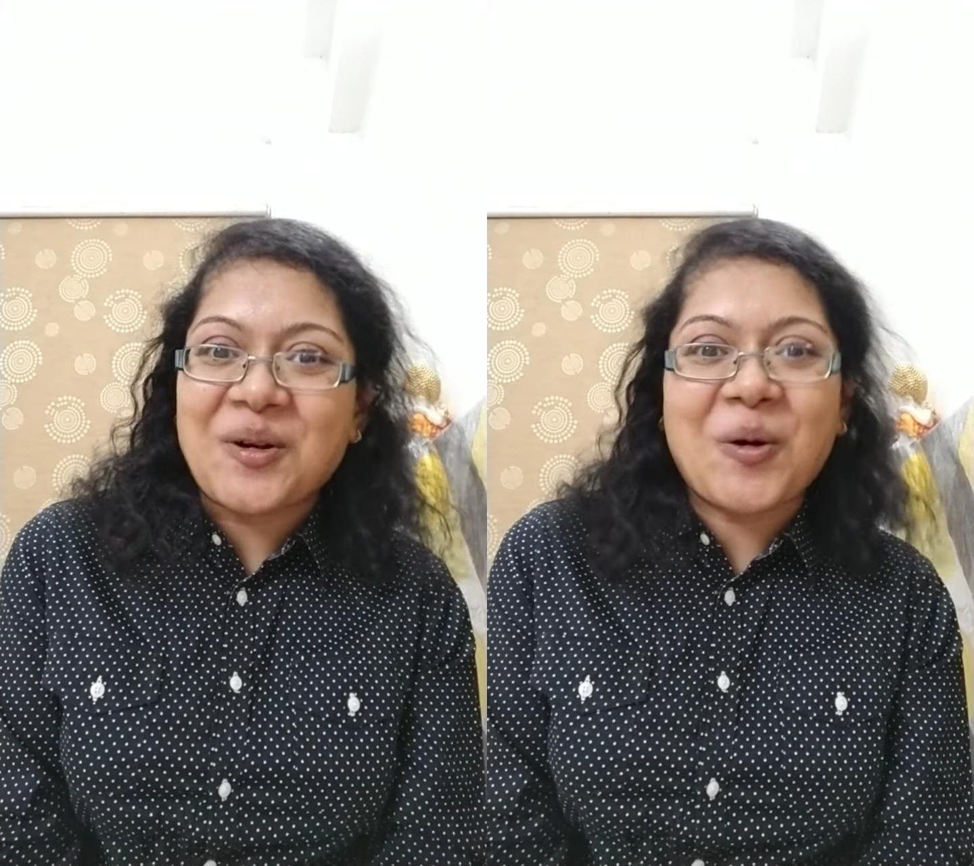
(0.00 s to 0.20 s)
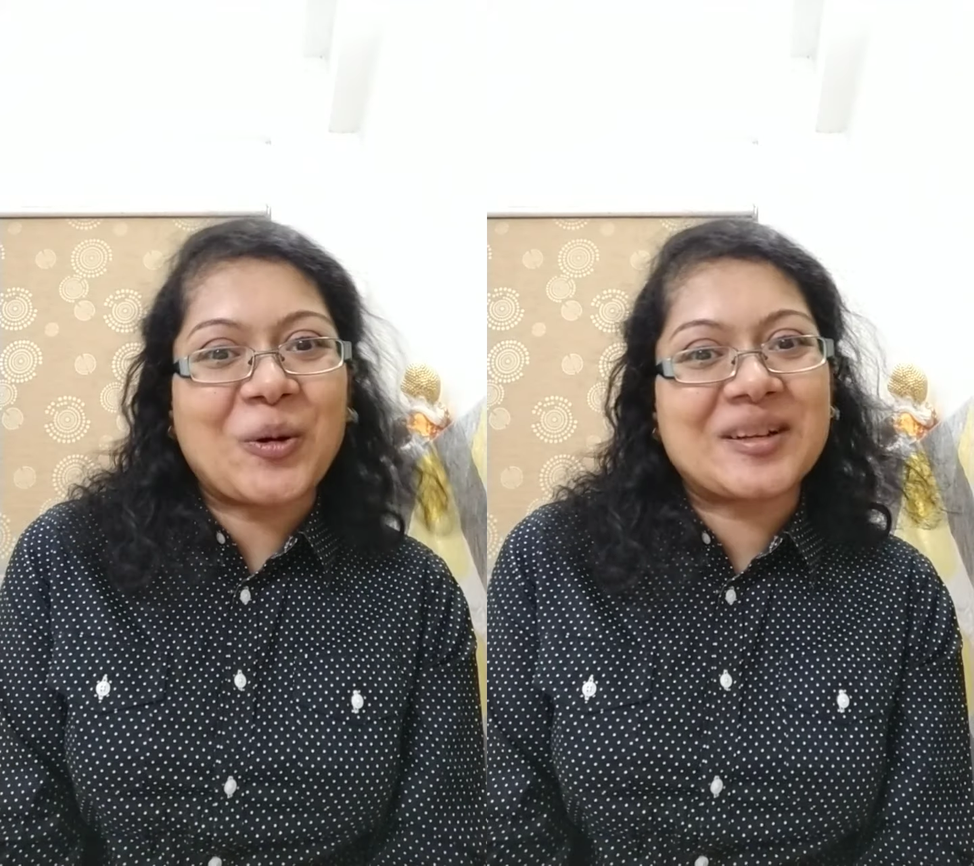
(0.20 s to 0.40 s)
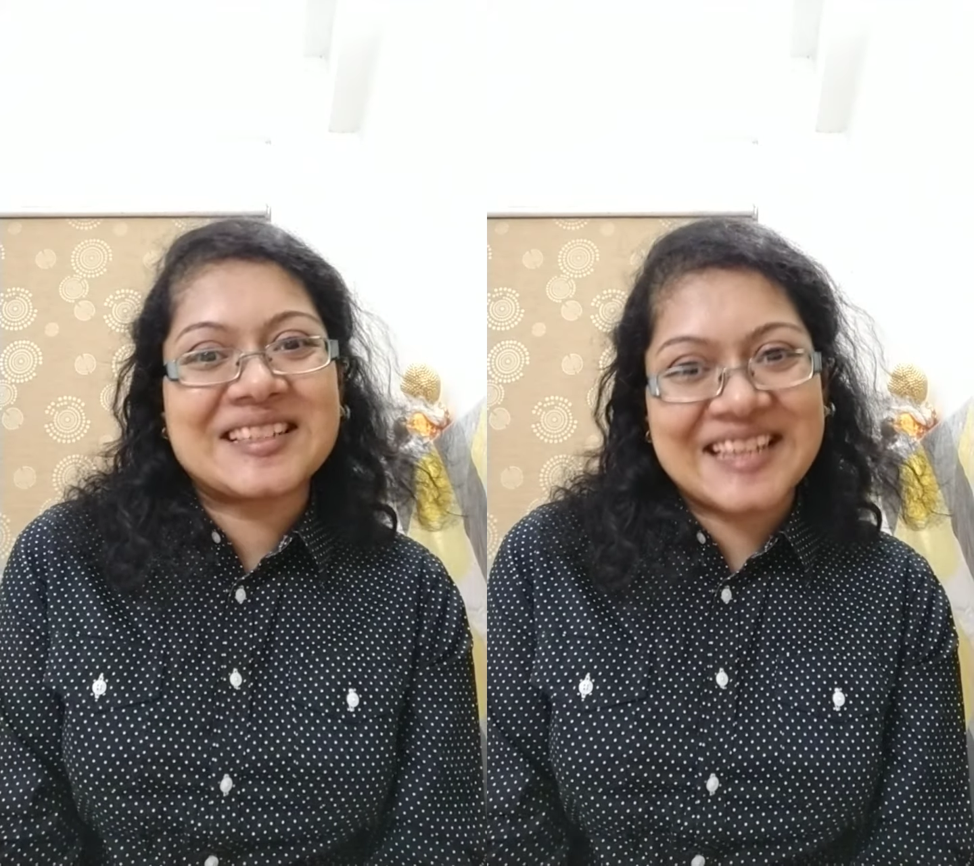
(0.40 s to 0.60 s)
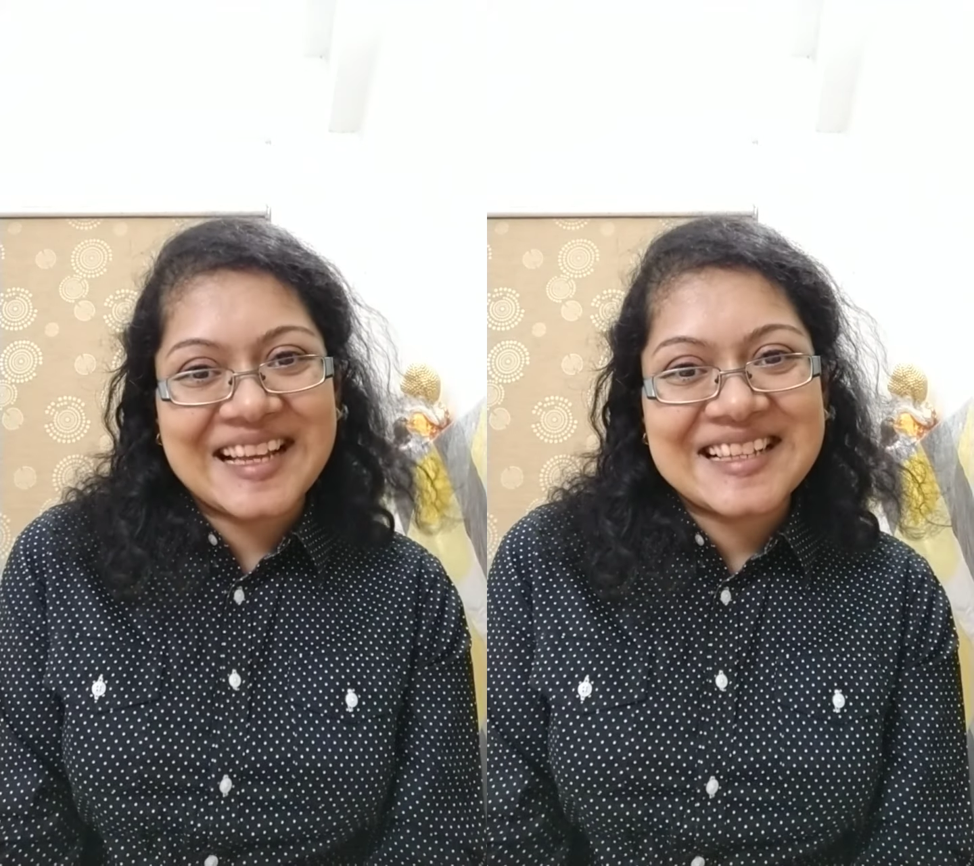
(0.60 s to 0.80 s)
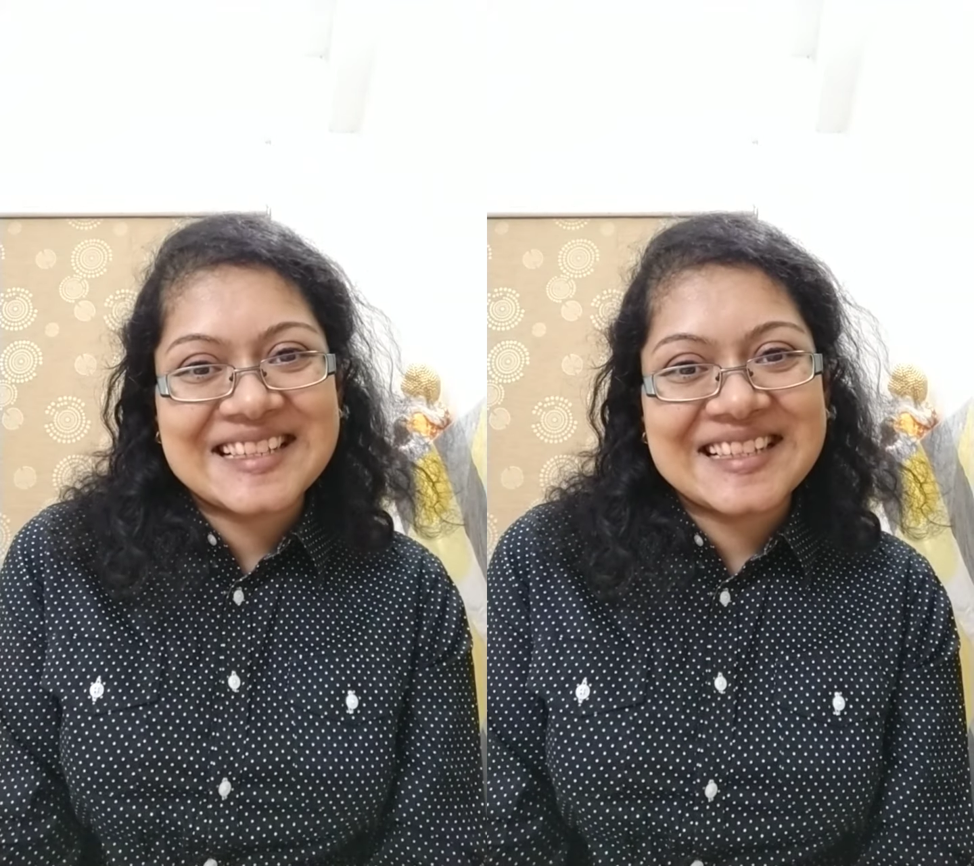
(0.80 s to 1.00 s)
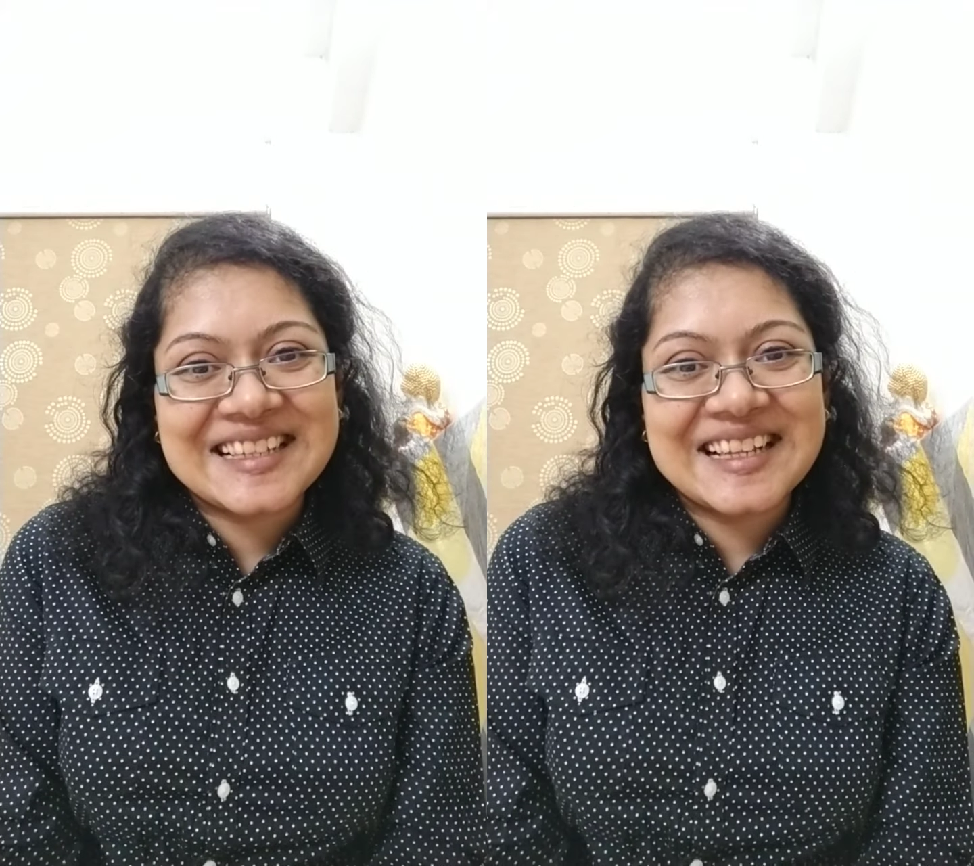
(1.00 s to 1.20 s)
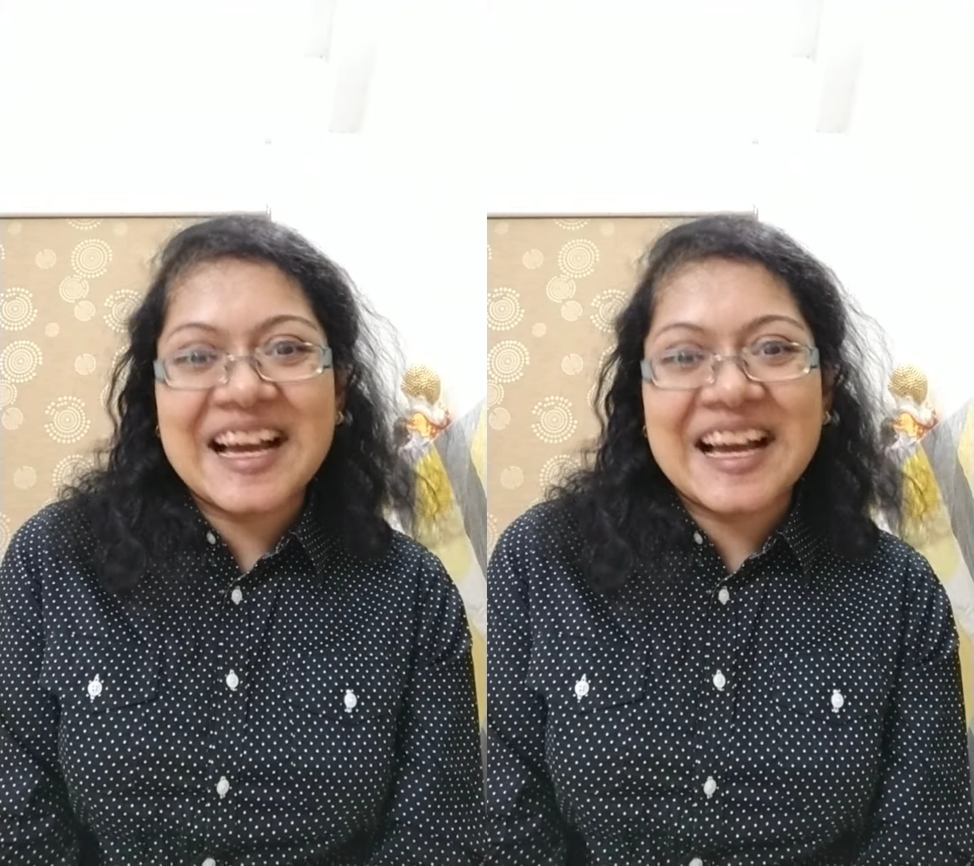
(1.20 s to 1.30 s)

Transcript: or a text.